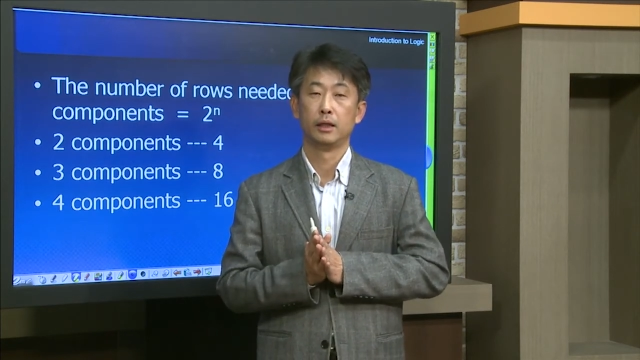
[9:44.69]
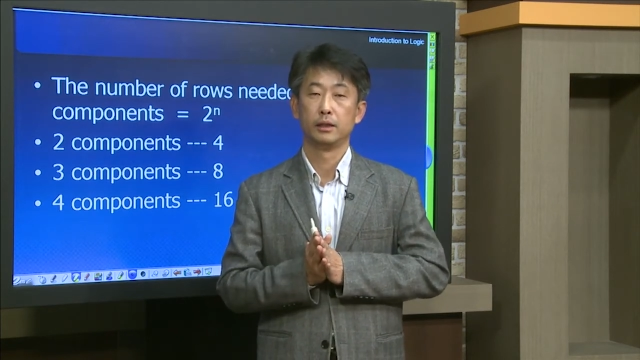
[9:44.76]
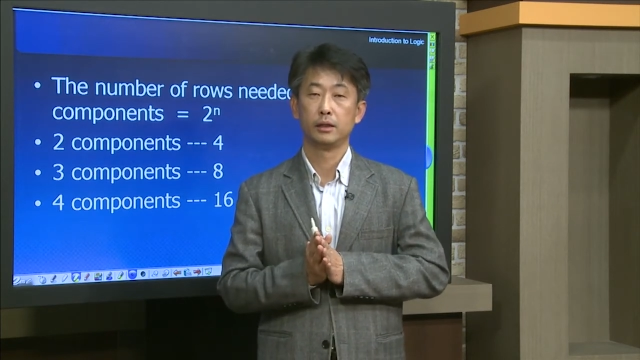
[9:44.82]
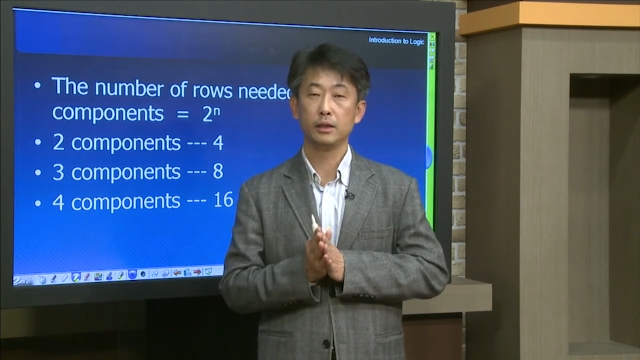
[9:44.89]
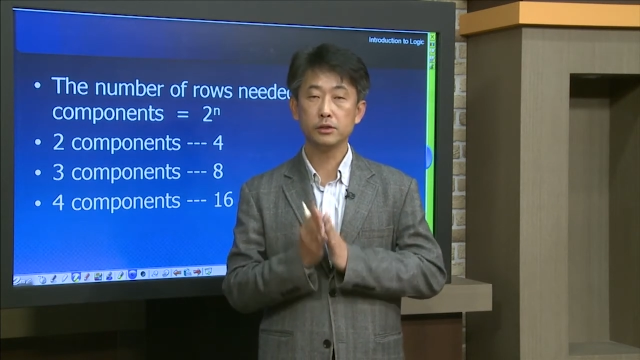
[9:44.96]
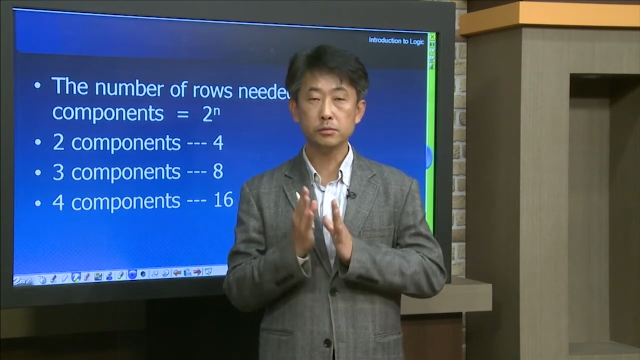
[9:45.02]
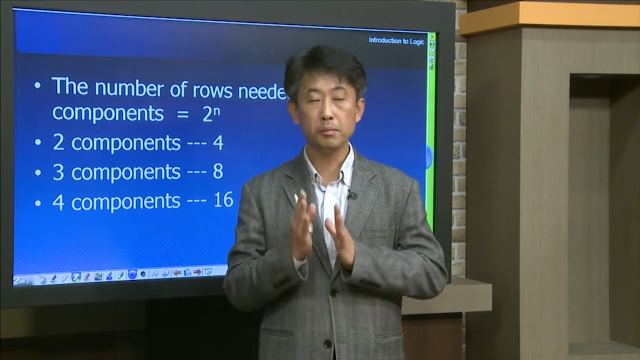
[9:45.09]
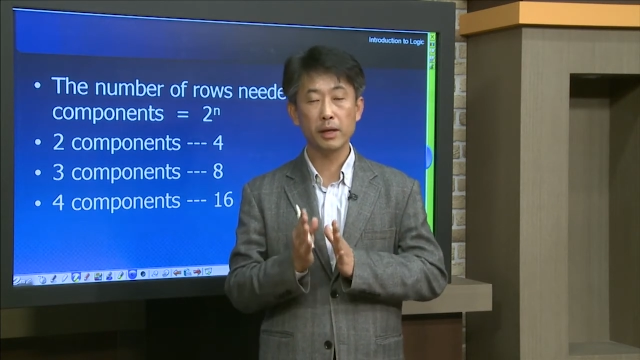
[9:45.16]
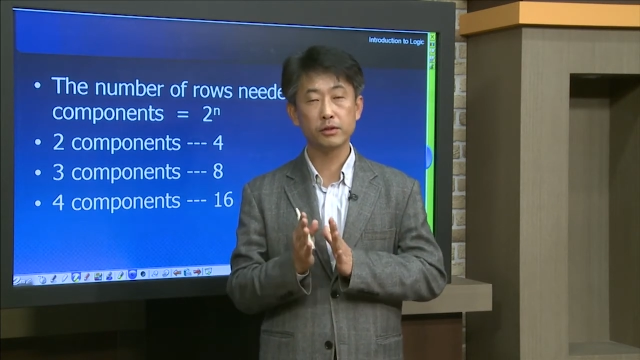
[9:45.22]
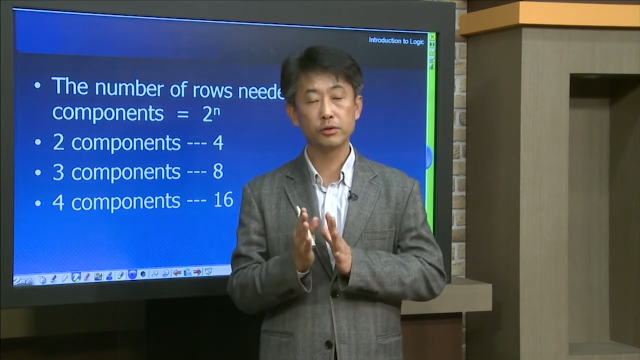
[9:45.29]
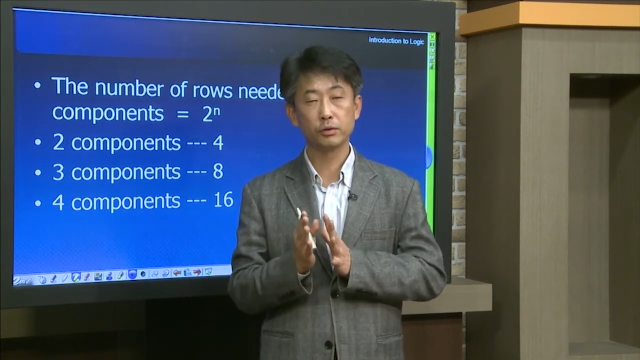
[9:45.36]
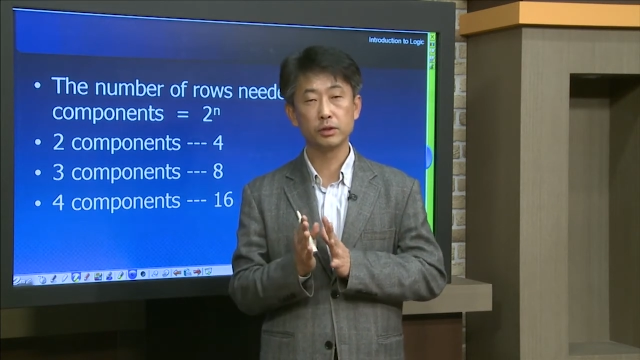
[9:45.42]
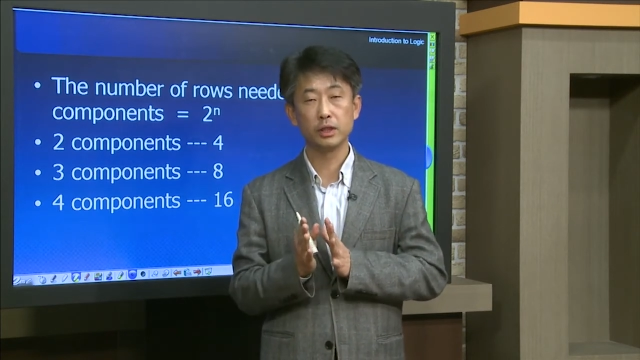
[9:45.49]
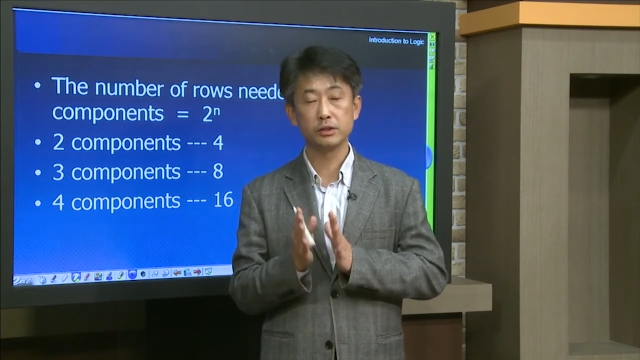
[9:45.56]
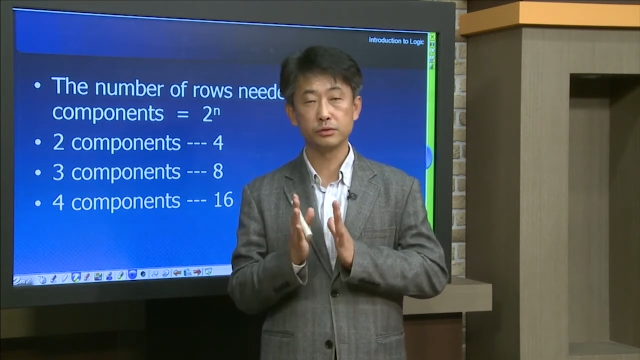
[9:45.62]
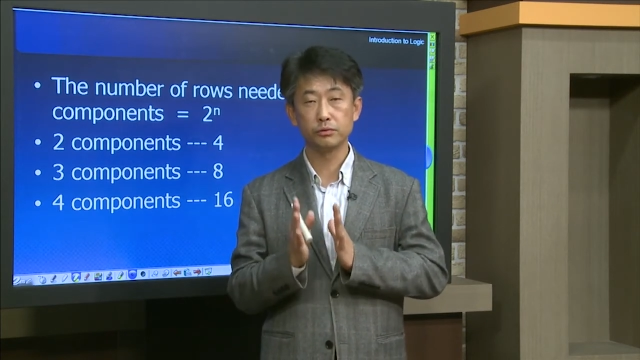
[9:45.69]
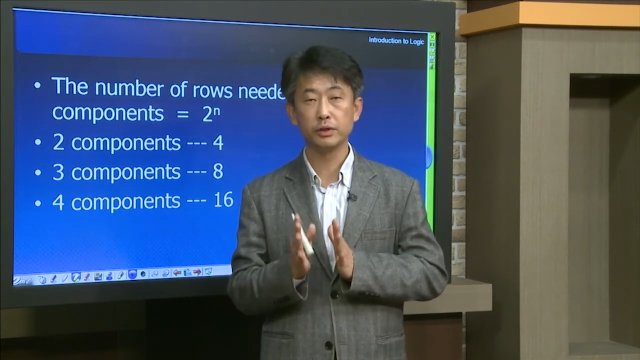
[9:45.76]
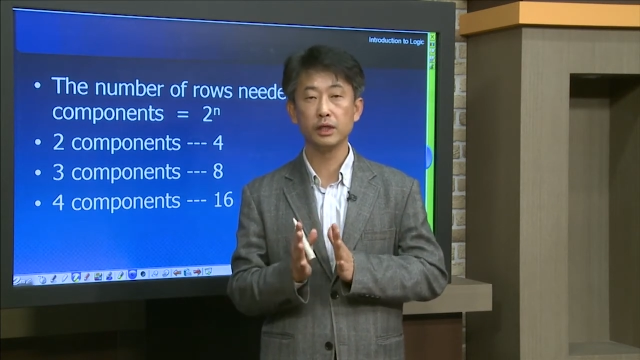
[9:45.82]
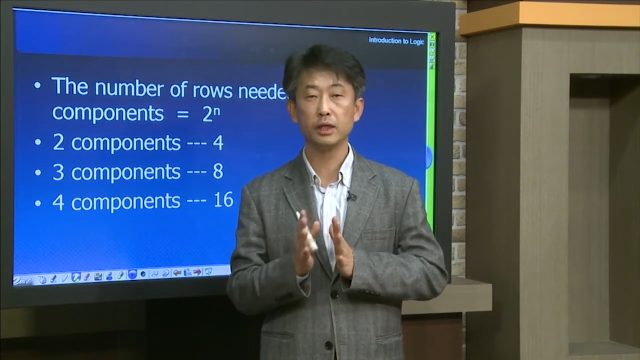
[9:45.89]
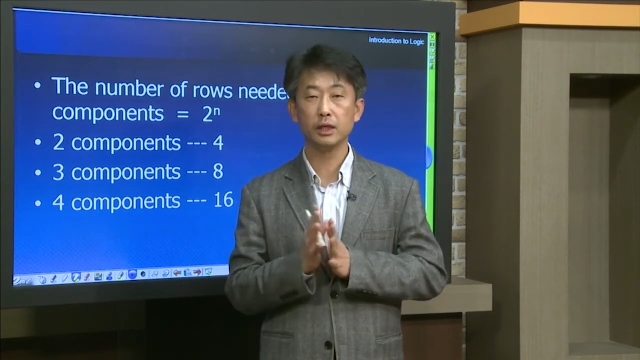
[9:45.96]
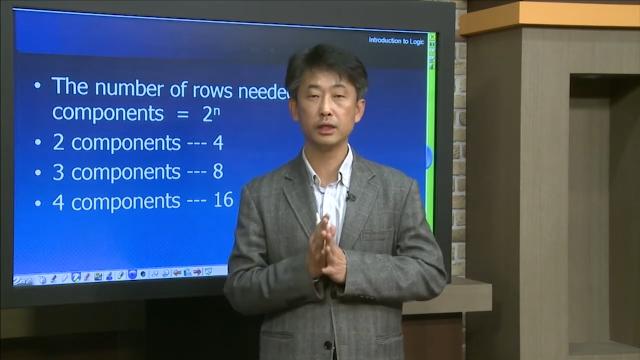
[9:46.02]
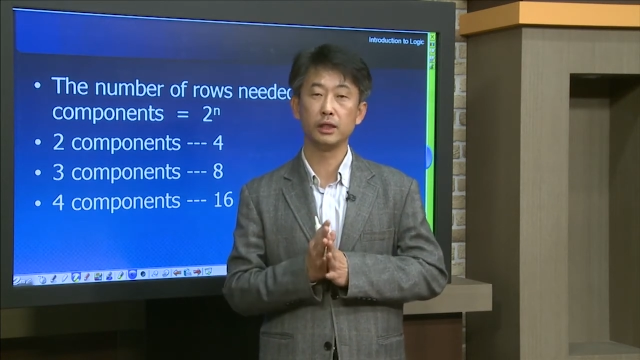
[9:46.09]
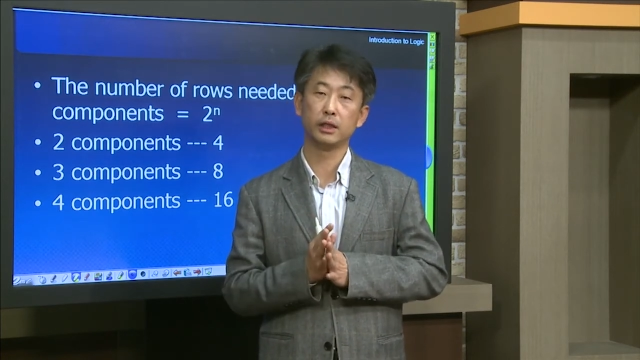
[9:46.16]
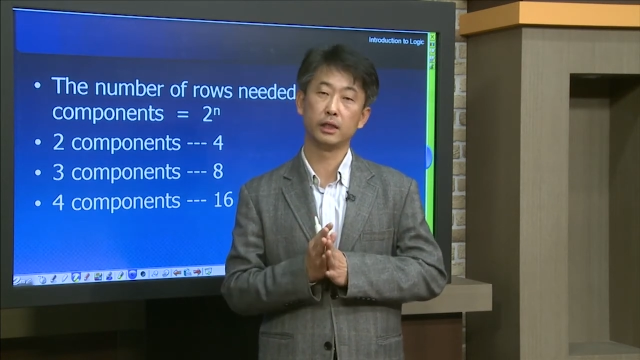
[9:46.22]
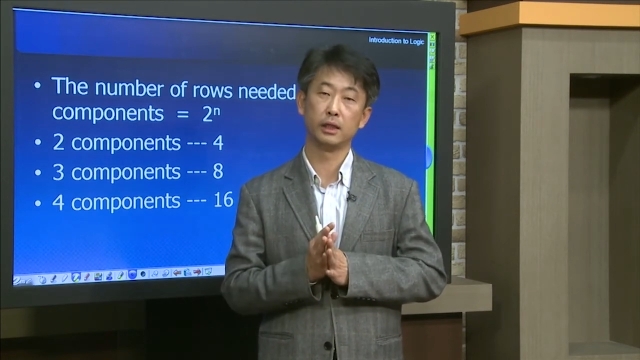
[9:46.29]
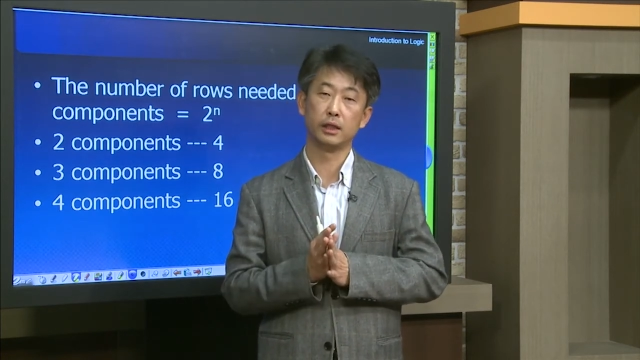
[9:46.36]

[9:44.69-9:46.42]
This method is really,